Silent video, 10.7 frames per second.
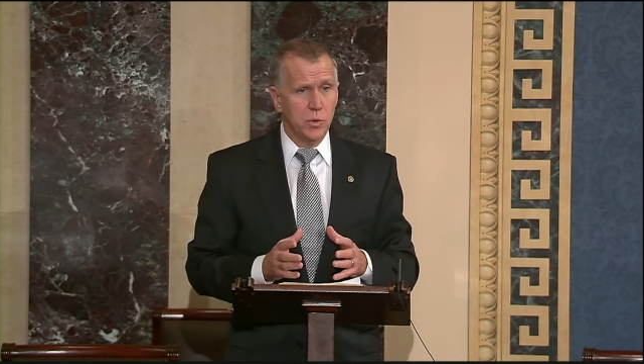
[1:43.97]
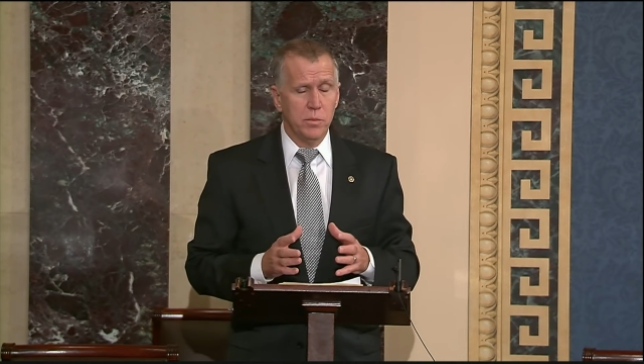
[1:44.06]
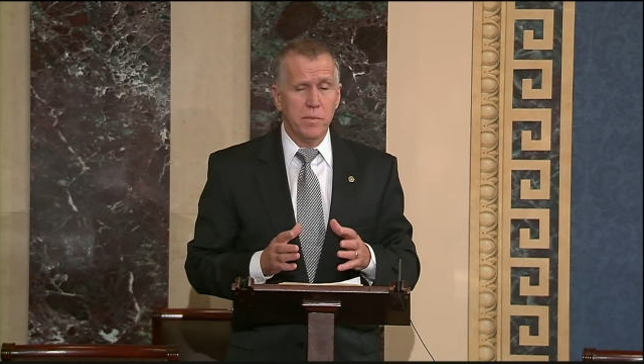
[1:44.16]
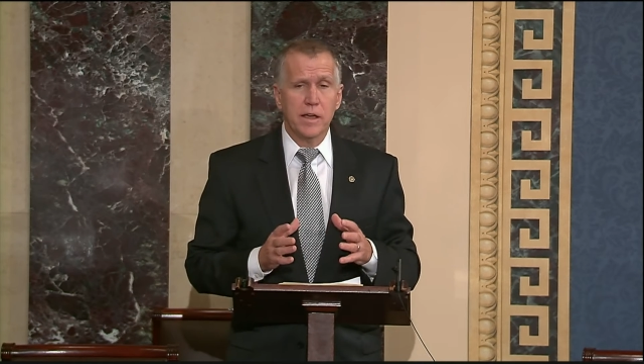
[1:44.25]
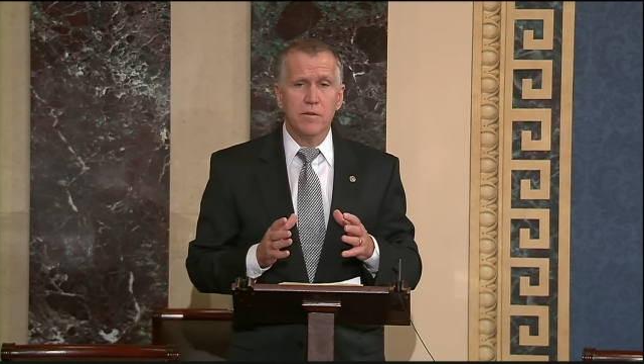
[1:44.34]
It
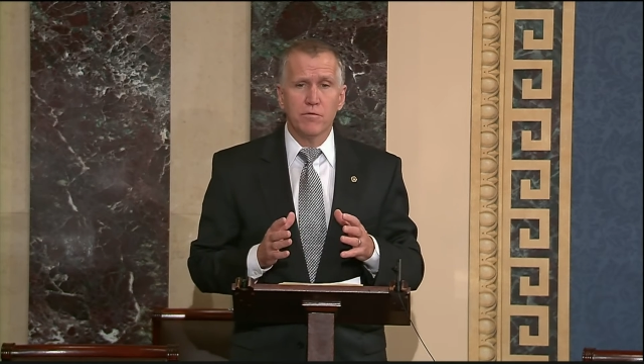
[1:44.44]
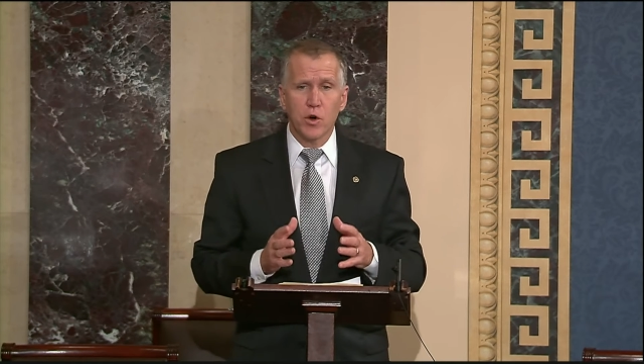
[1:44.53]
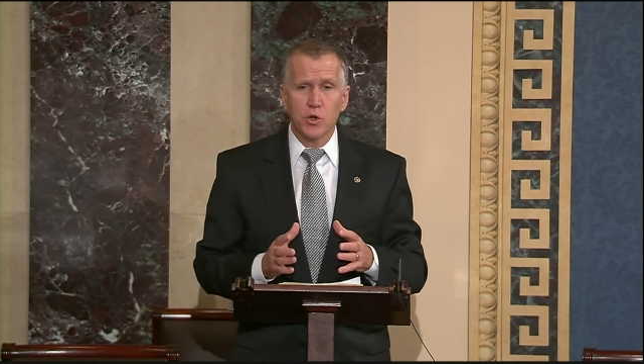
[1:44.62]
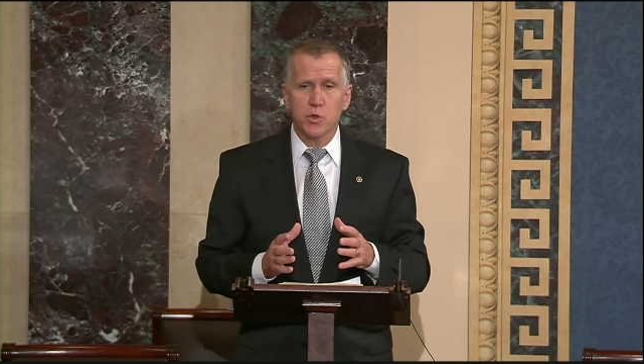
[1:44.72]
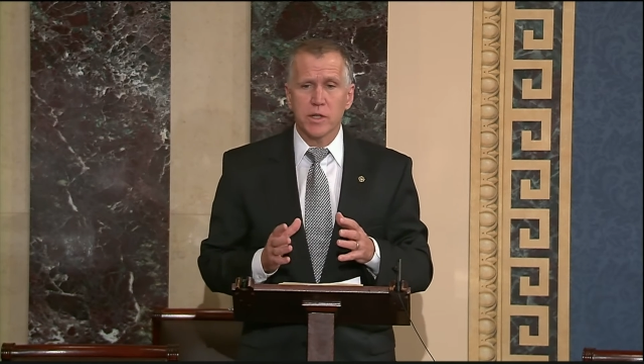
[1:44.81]
would make it
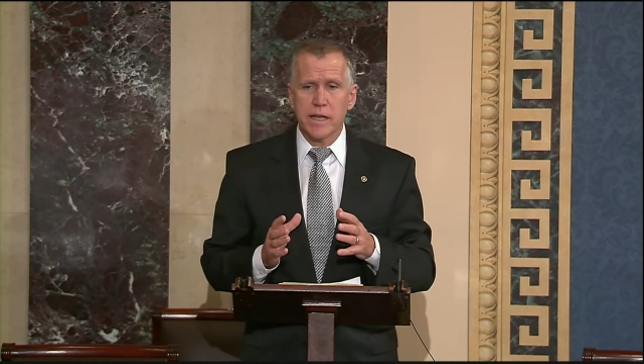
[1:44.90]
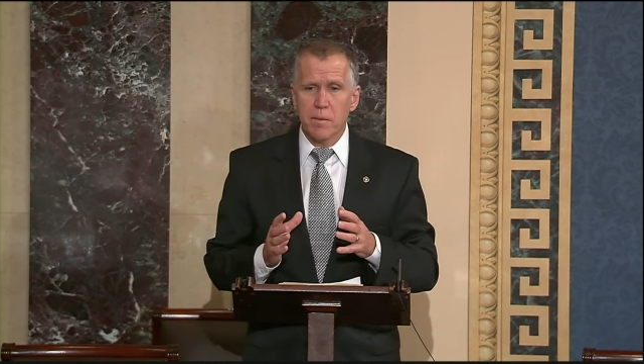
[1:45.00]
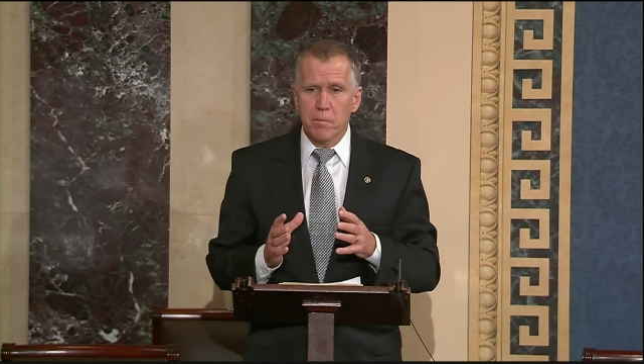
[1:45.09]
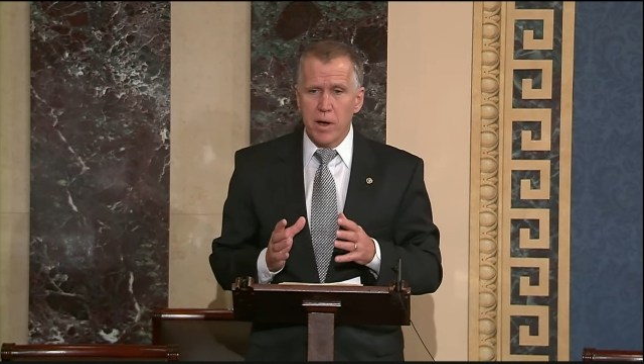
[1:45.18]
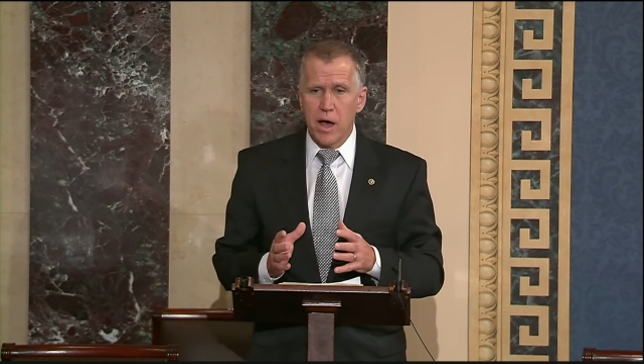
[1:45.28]
virtually
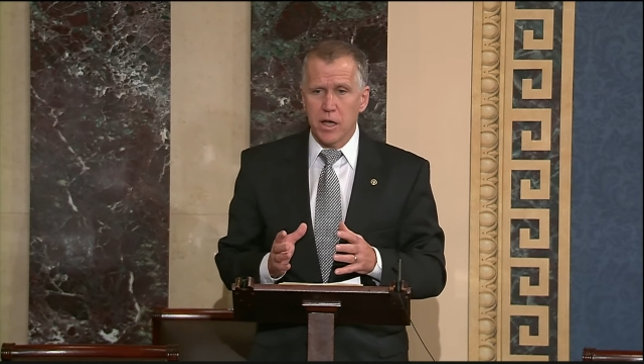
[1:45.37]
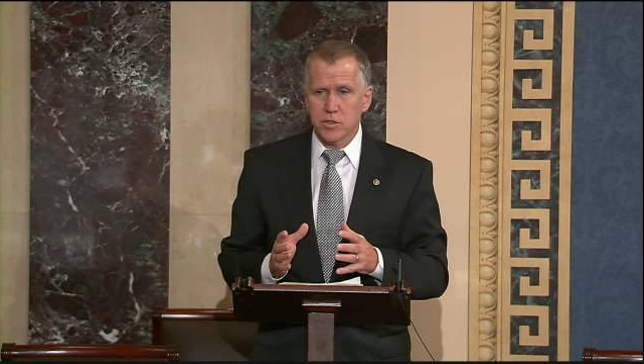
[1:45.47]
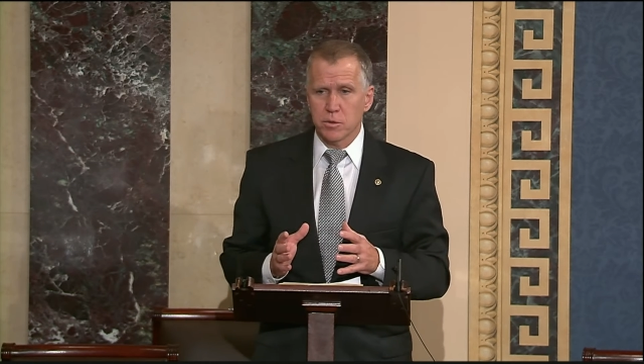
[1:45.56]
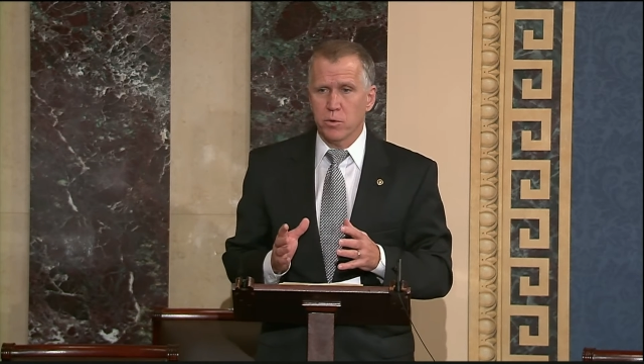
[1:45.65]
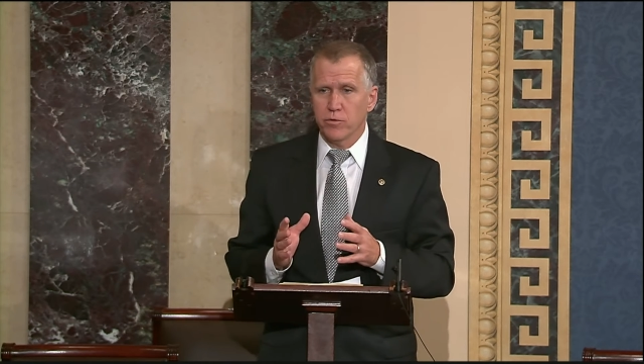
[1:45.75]

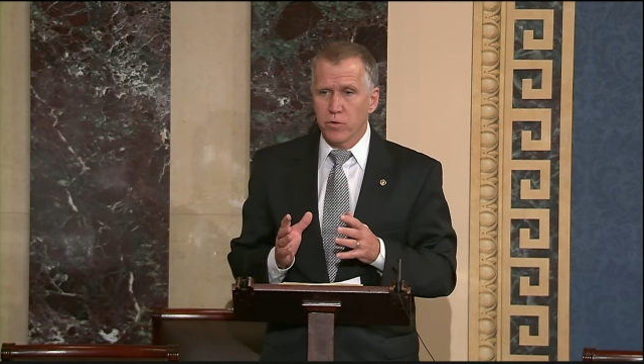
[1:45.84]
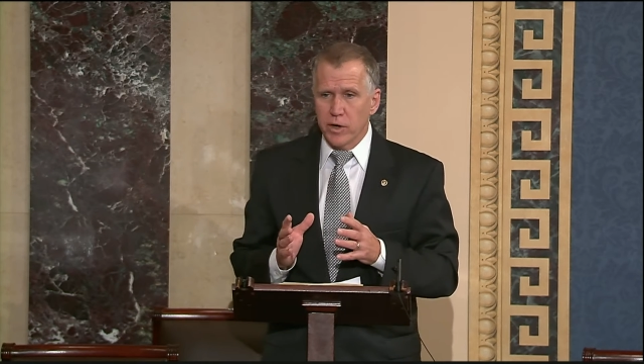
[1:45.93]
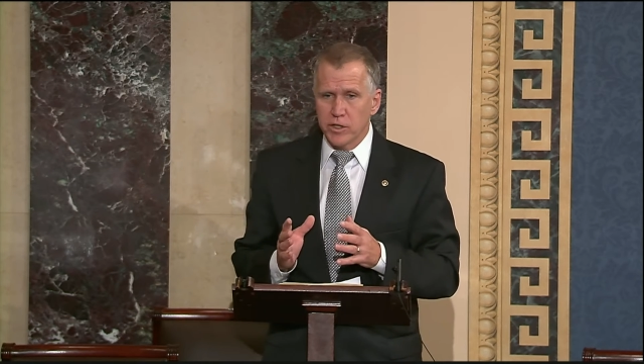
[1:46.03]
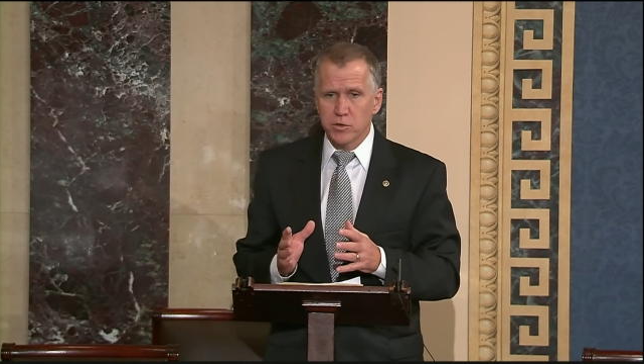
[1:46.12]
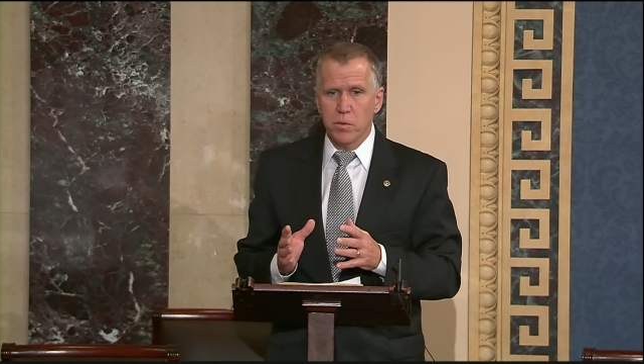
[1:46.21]
impossible
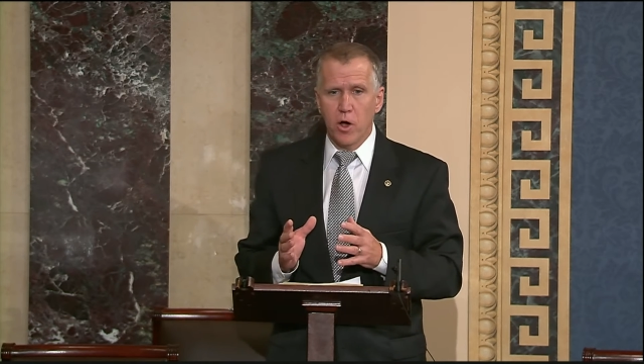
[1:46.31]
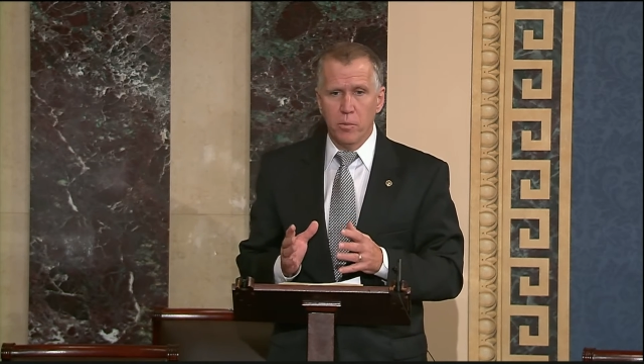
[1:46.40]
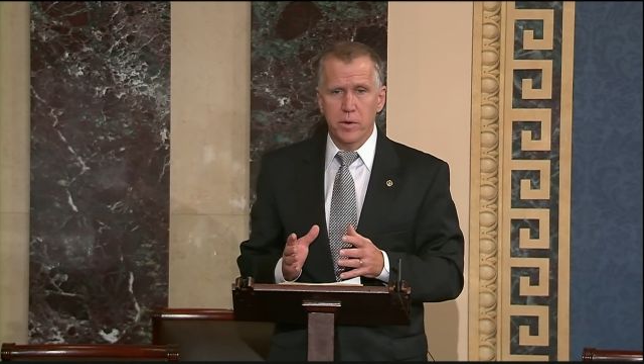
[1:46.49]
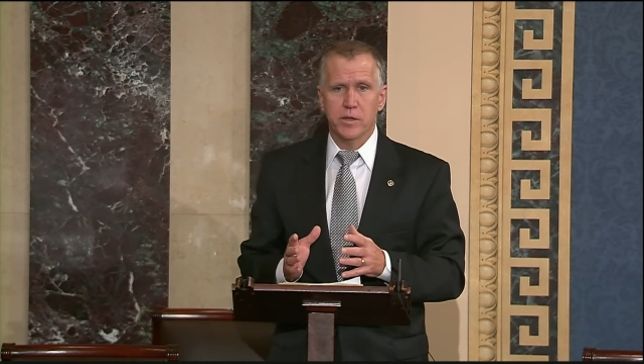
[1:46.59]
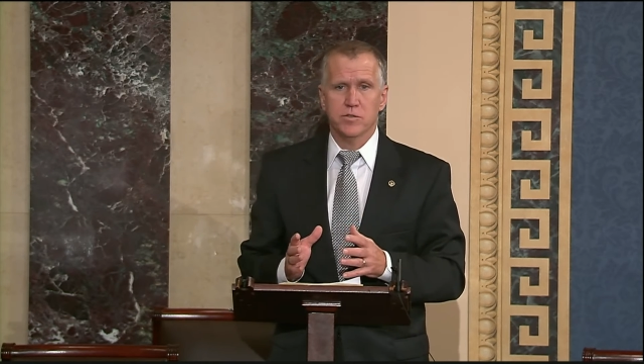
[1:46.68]
for a
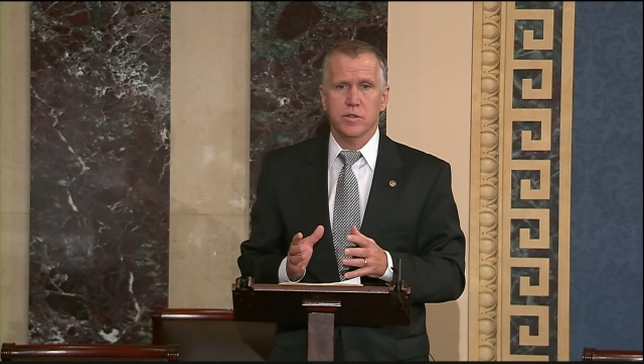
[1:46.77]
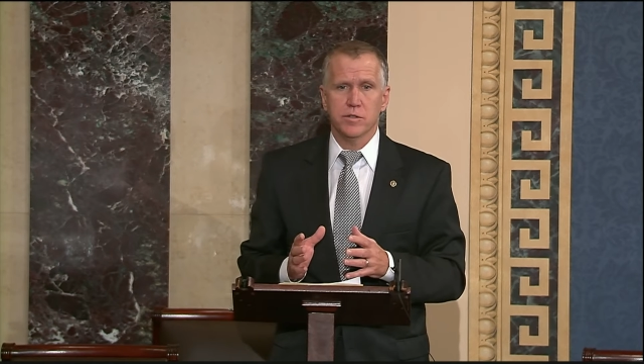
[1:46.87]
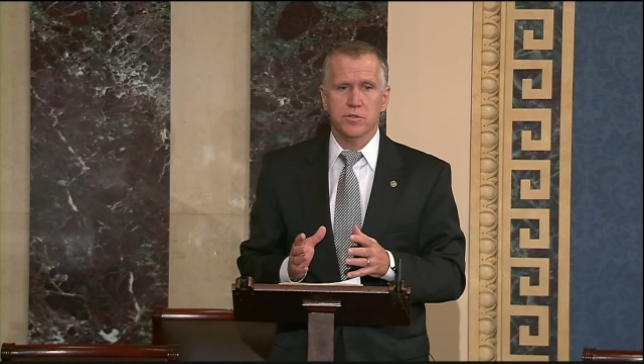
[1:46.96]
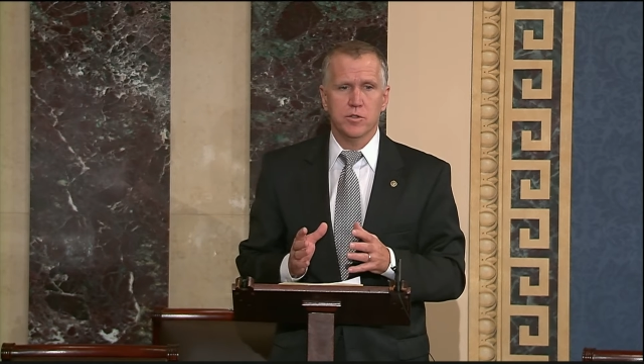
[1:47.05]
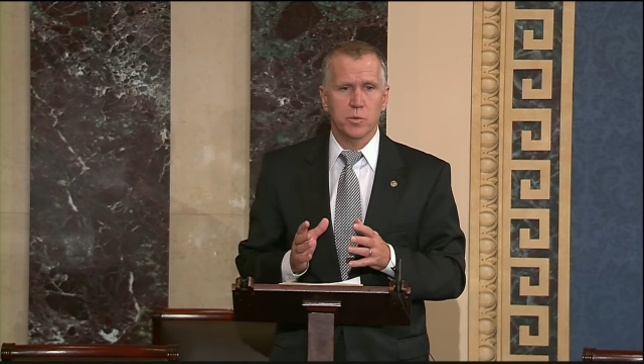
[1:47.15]
small
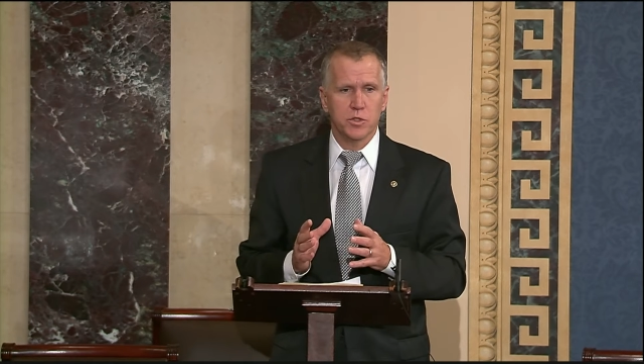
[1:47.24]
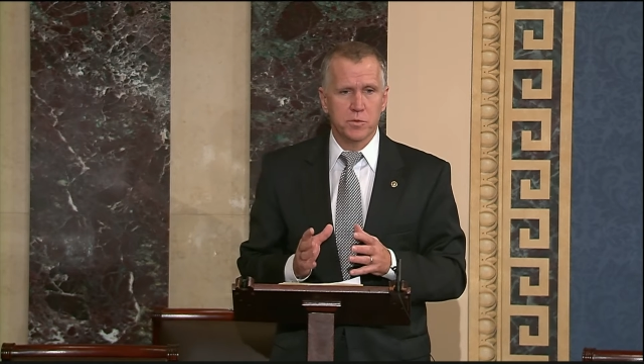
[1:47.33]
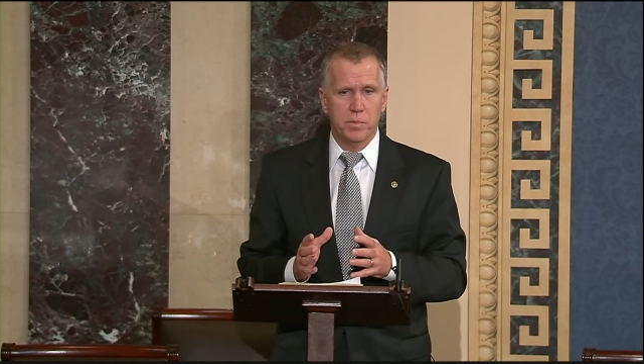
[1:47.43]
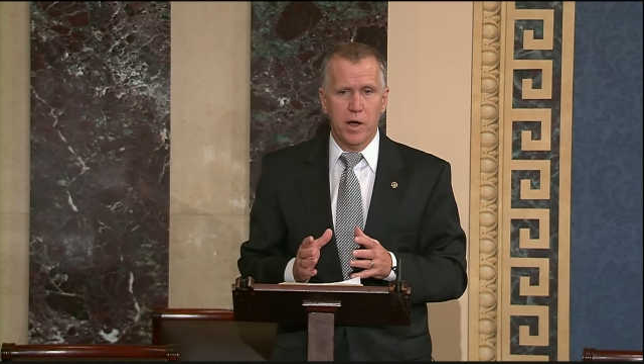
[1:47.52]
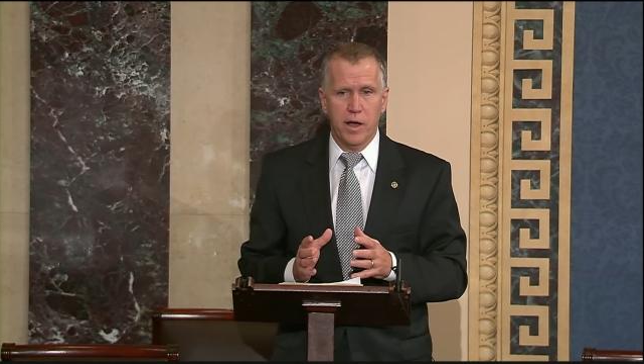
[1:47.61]
business to
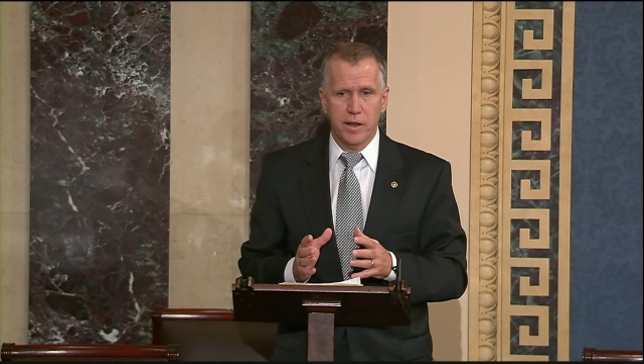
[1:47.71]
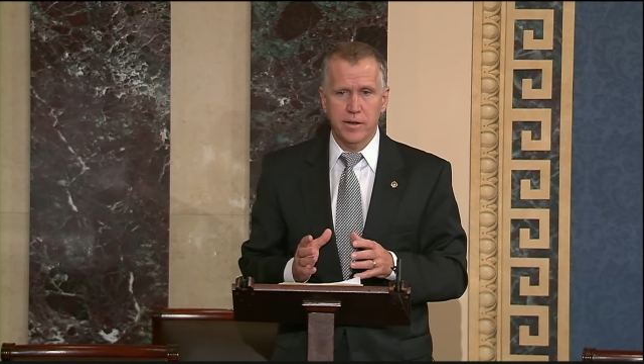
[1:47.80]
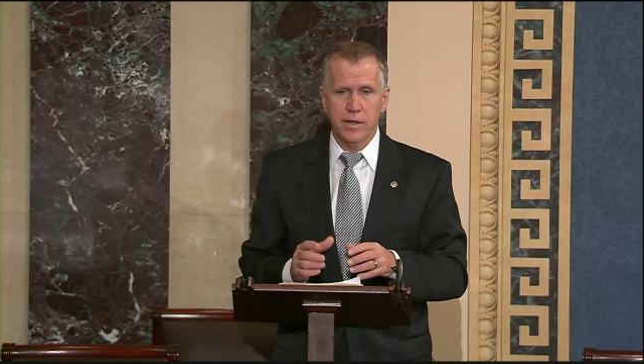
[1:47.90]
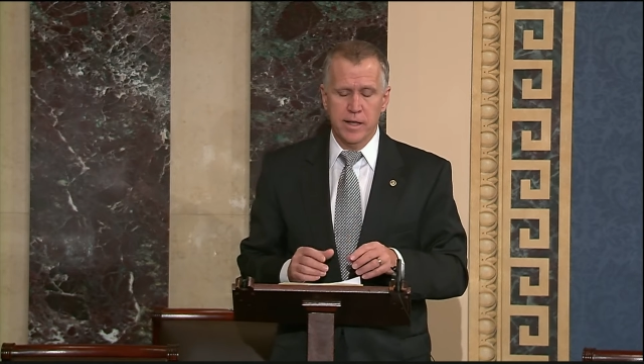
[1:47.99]
respond.